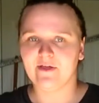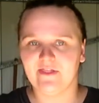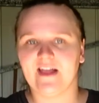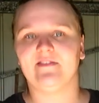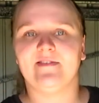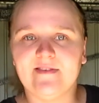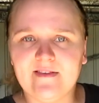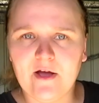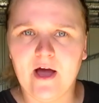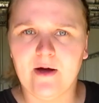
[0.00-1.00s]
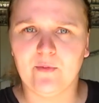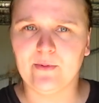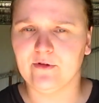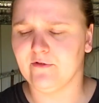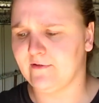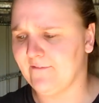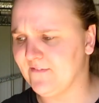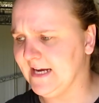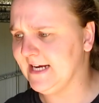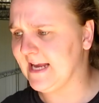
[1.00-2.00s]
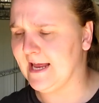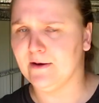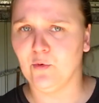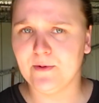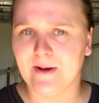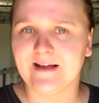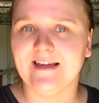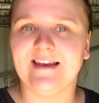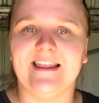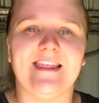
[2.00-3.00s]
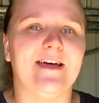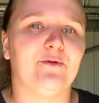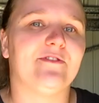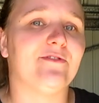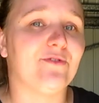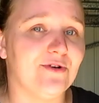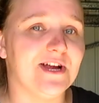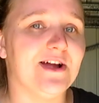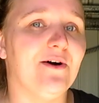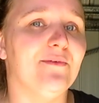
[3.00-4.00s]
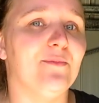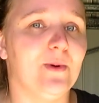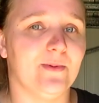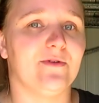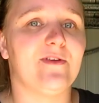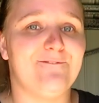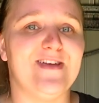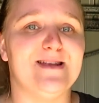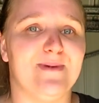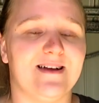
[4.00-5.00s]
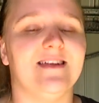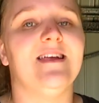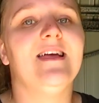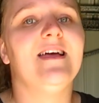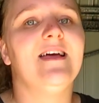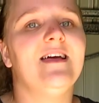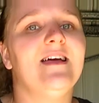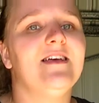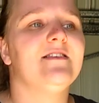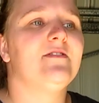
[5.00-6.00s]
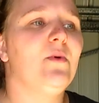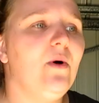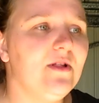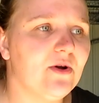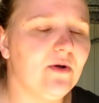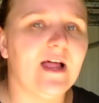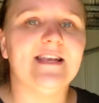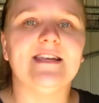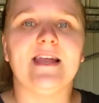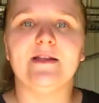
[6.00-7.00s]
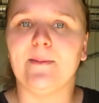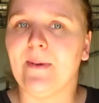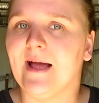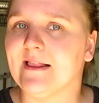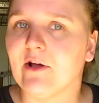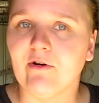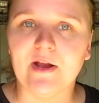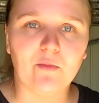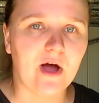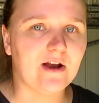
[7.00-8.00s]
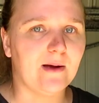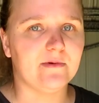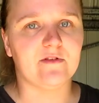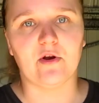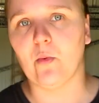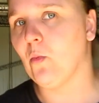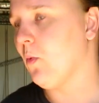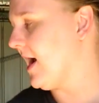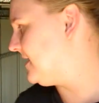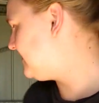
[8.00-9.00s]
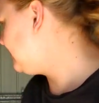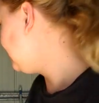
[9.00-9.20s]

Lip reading: that's Wibbles' feed and water bucket, and that was the story of Wibbles' feed bucket. So all in all, I didn't end up buying the green one. I'm just gonna wait,